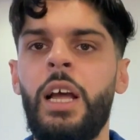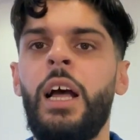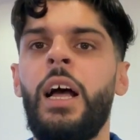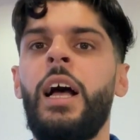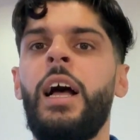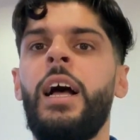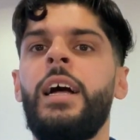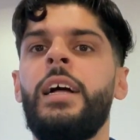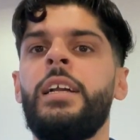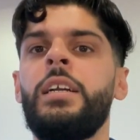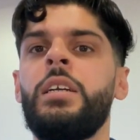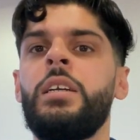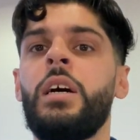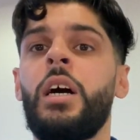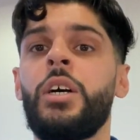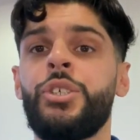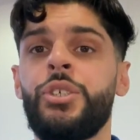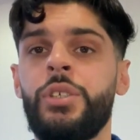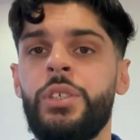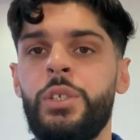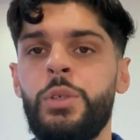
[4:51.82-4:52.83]
and I
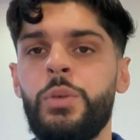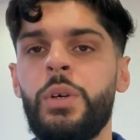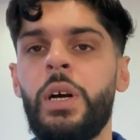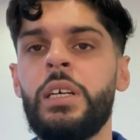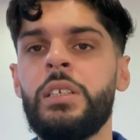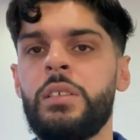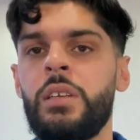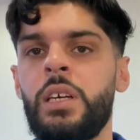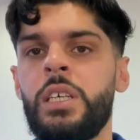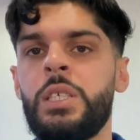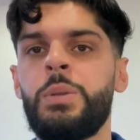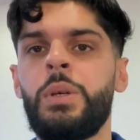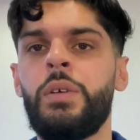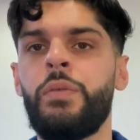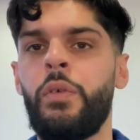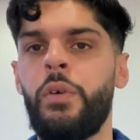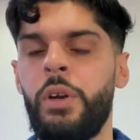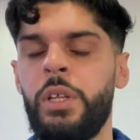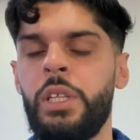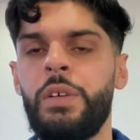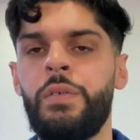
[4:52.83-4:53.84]
shall see you guys next week
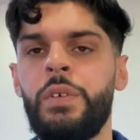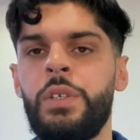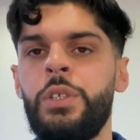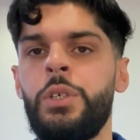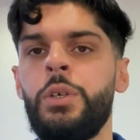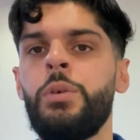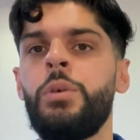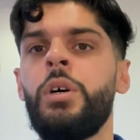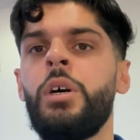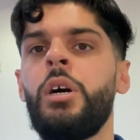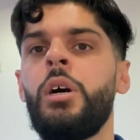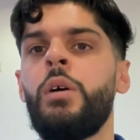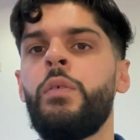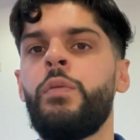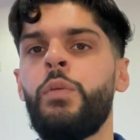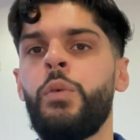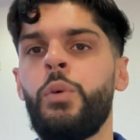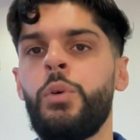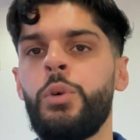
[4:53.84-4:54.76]
for another video for